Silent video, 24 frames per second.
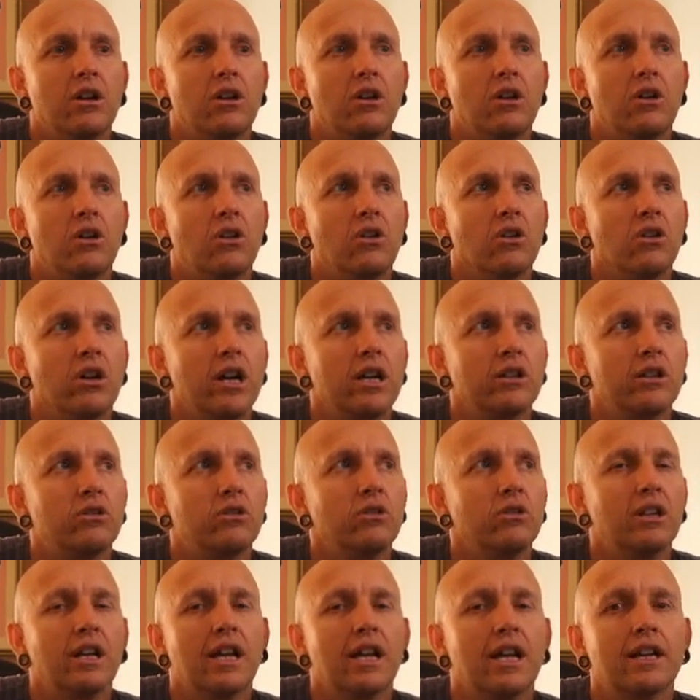All right, good
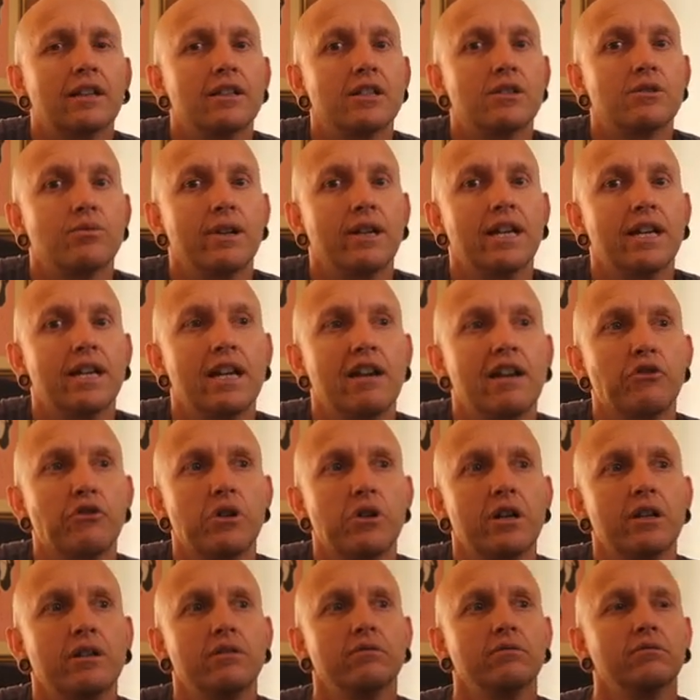luck this weekend,
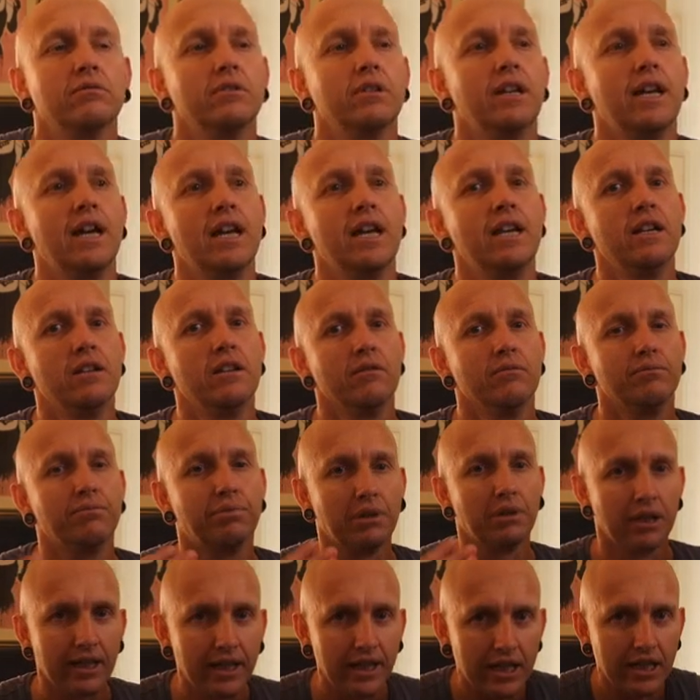everyone. And
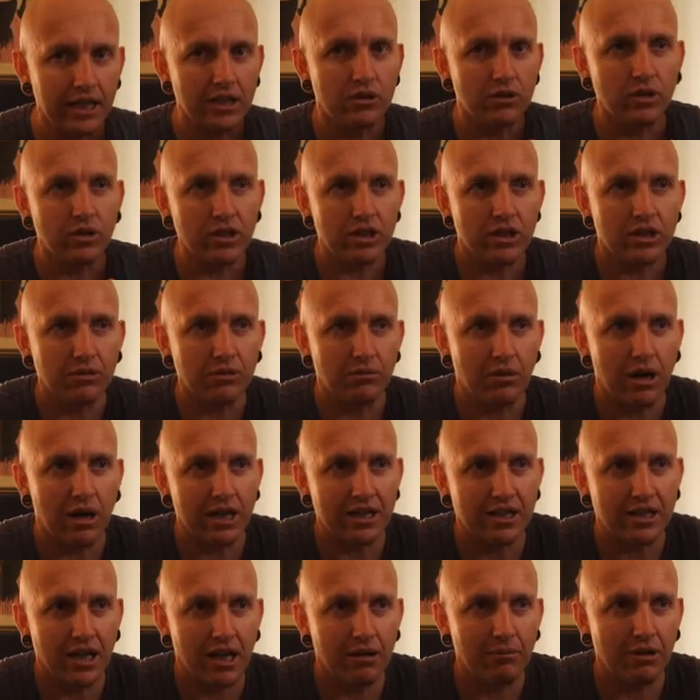please wish my
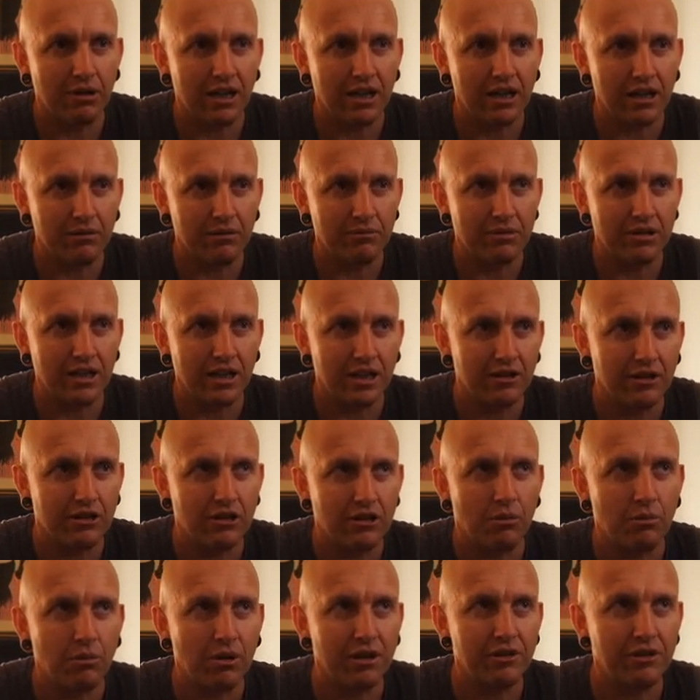team luck. I'm in the top
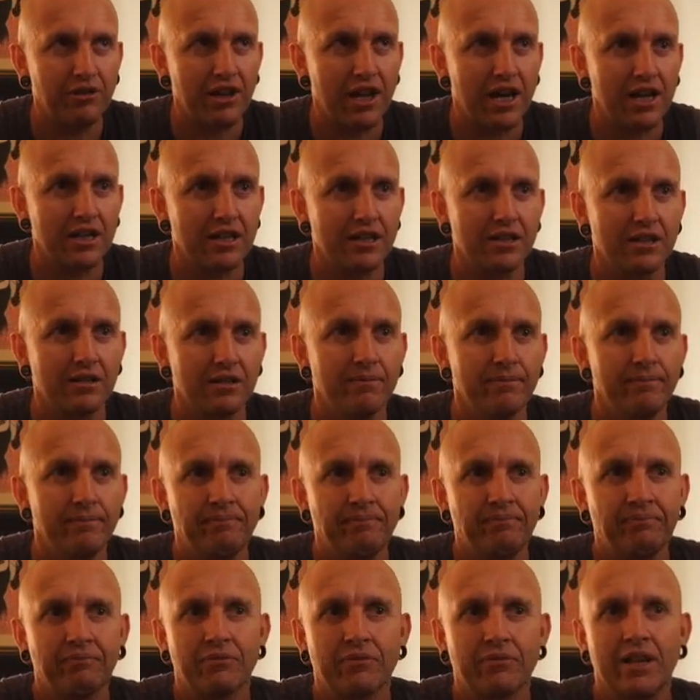1,000.
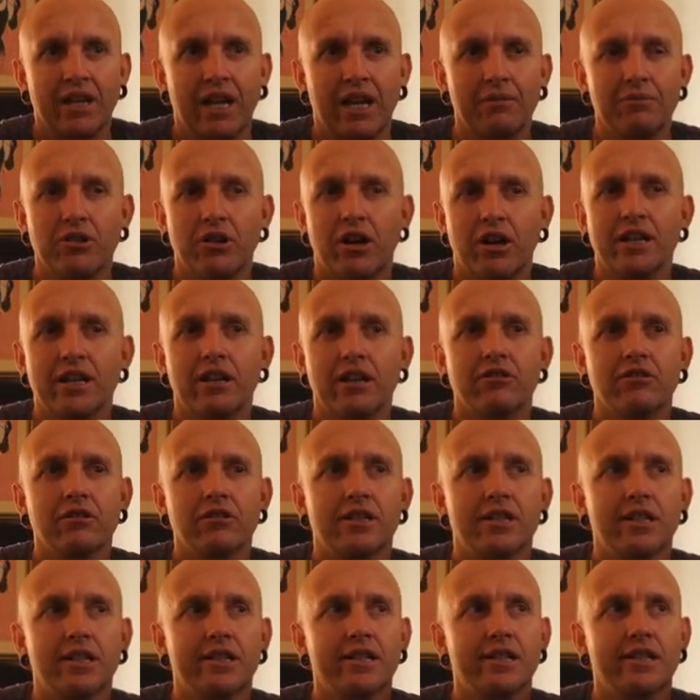
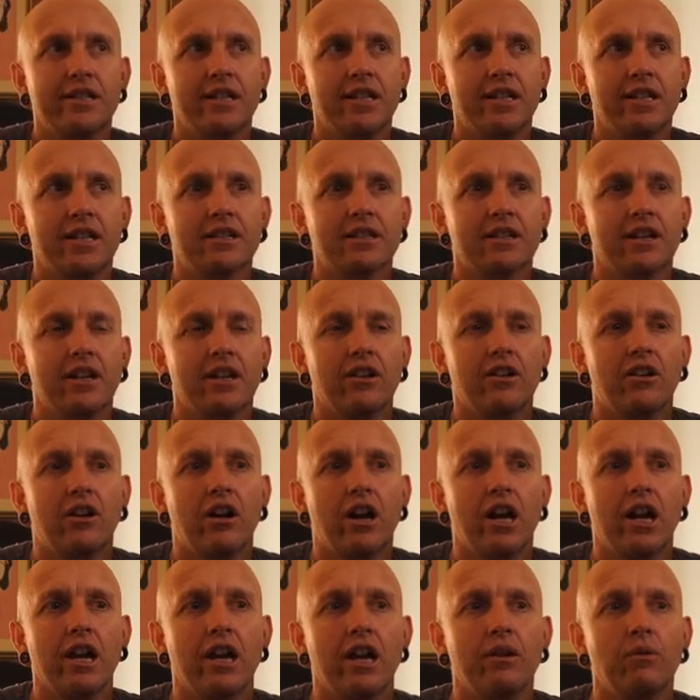966, and
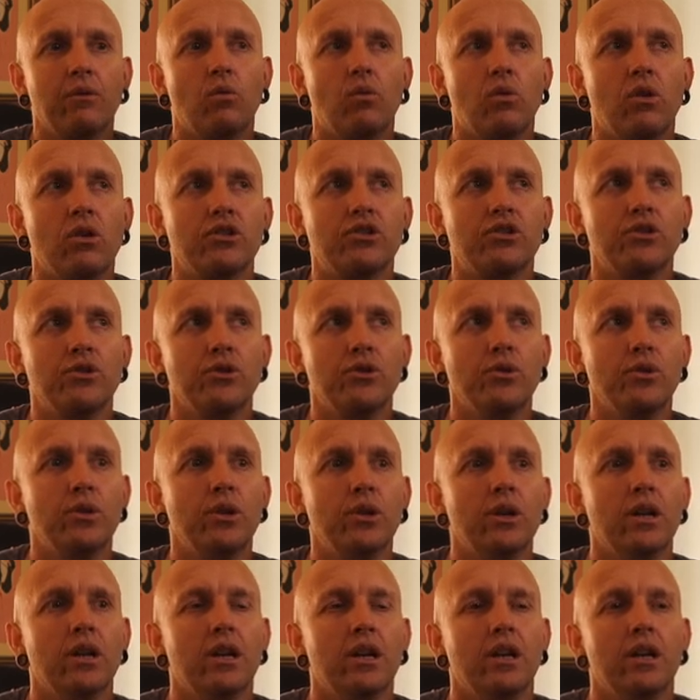I want to
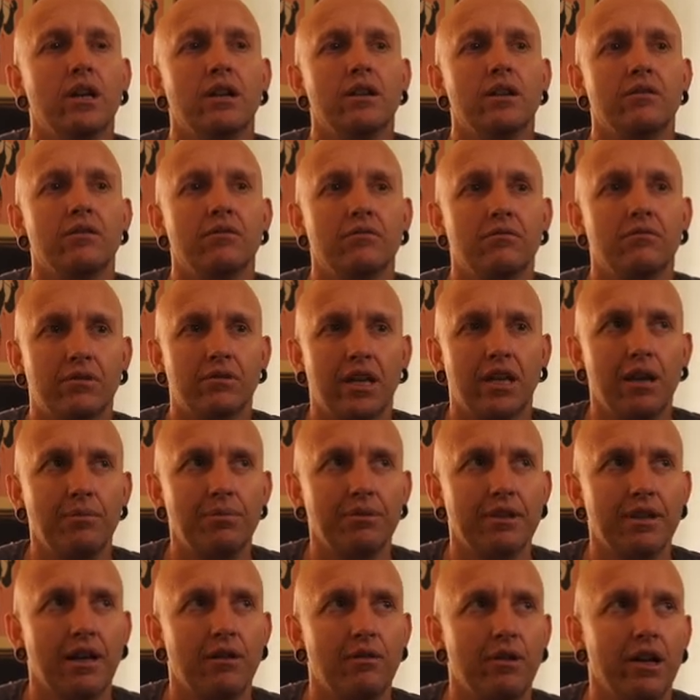keep it
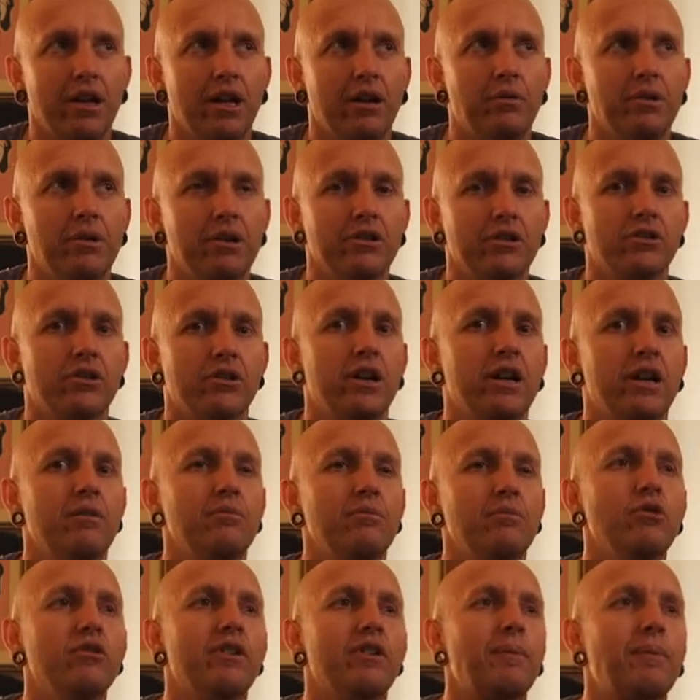that way. I want to try and
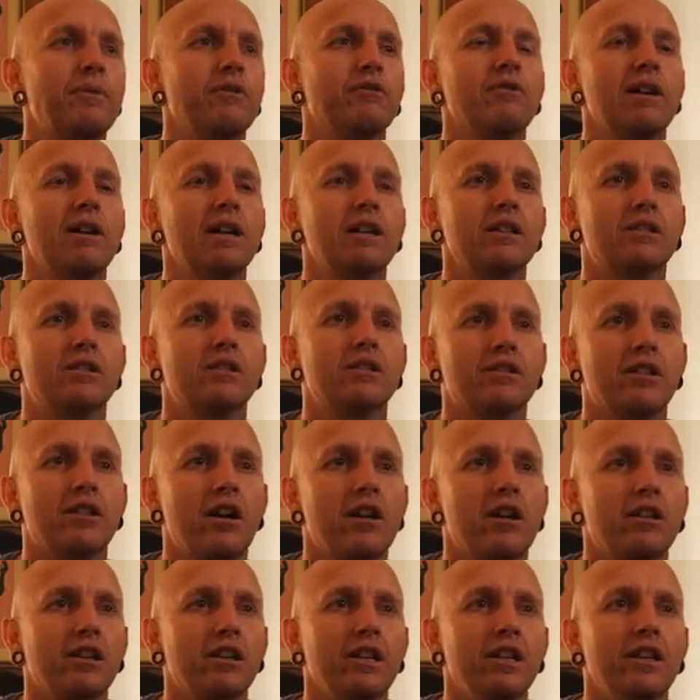move up the ranks
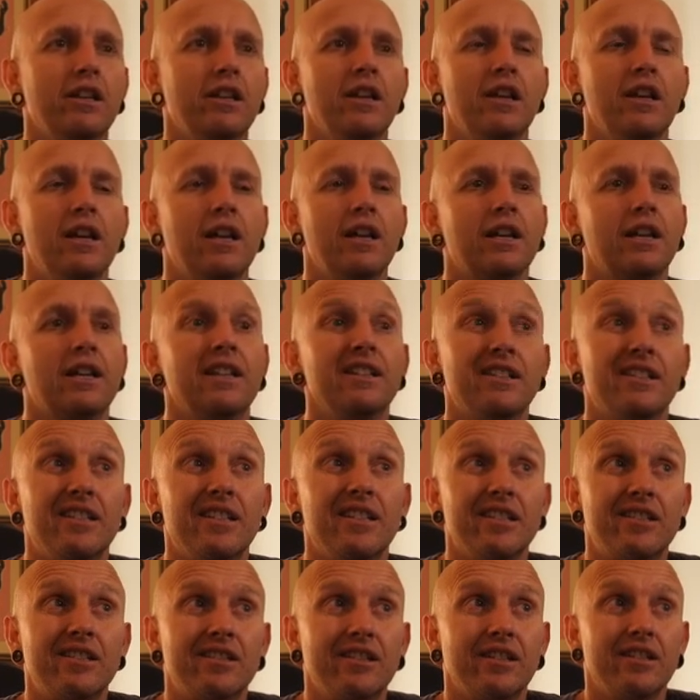slowly,
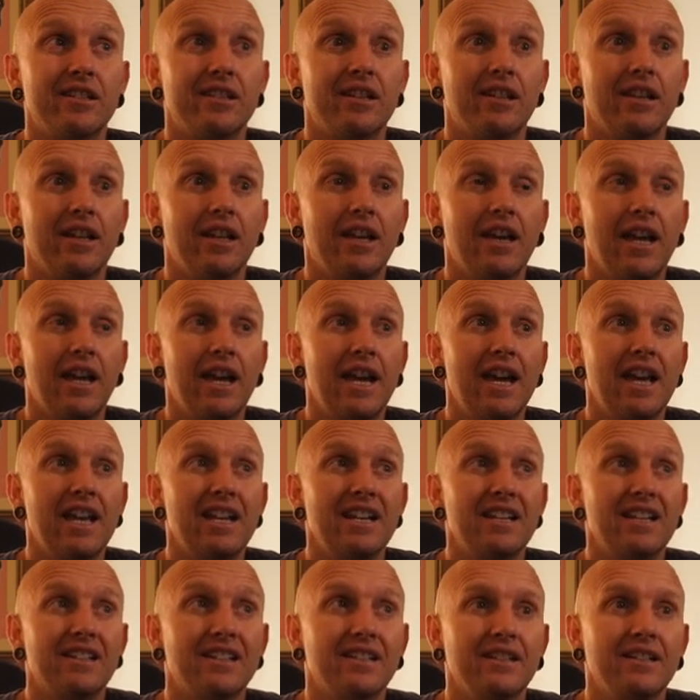consistent, and
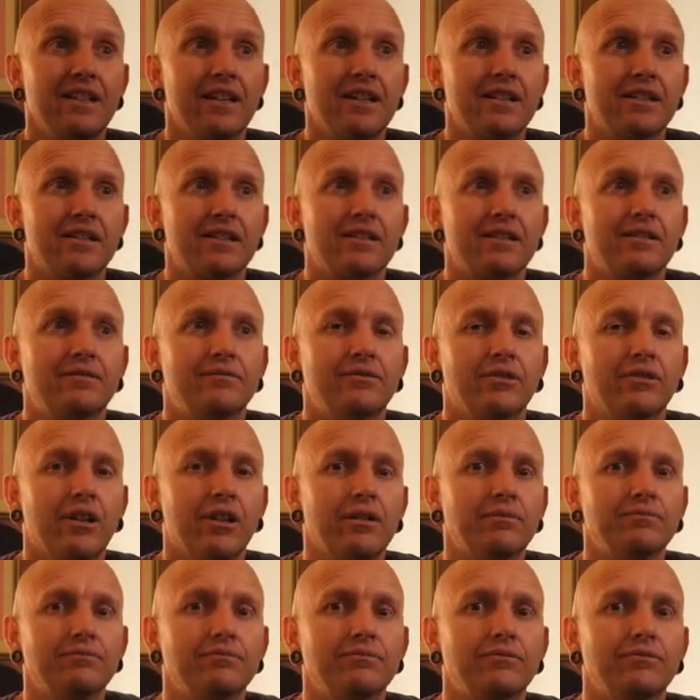yes. All right.
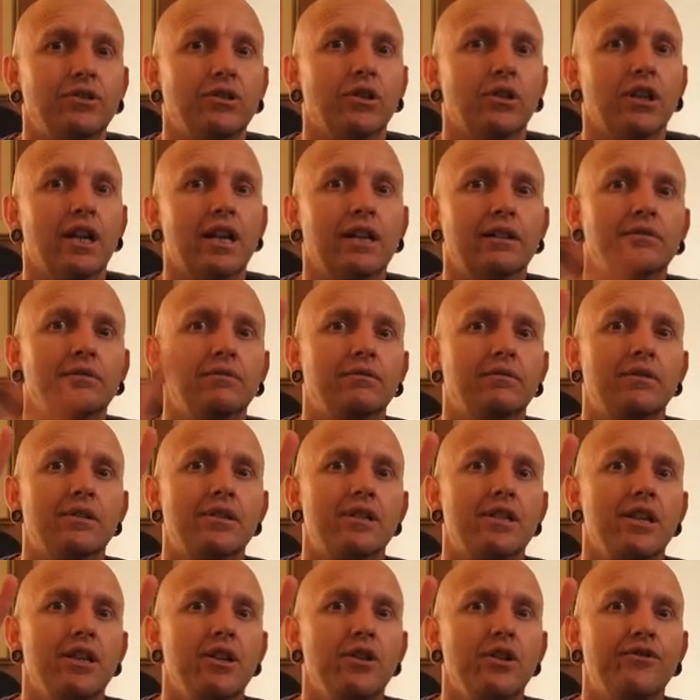Good luck. See
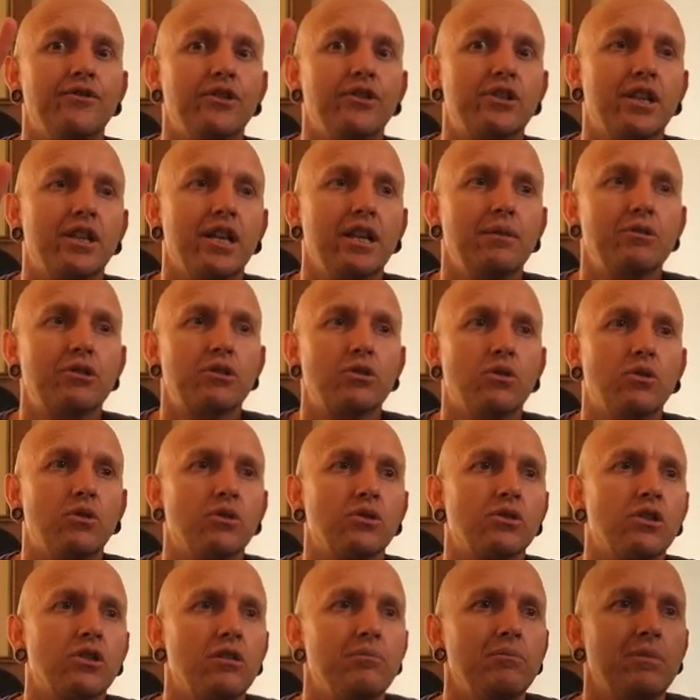you for team scores
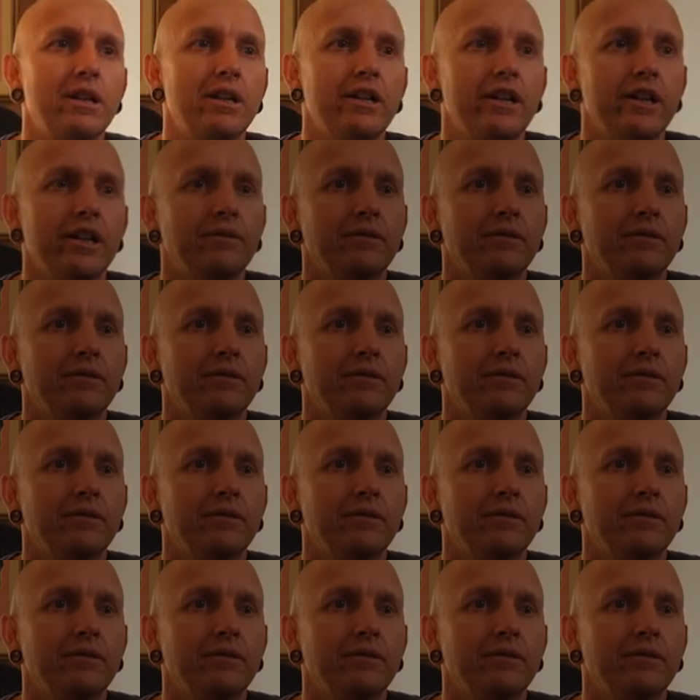on Monday.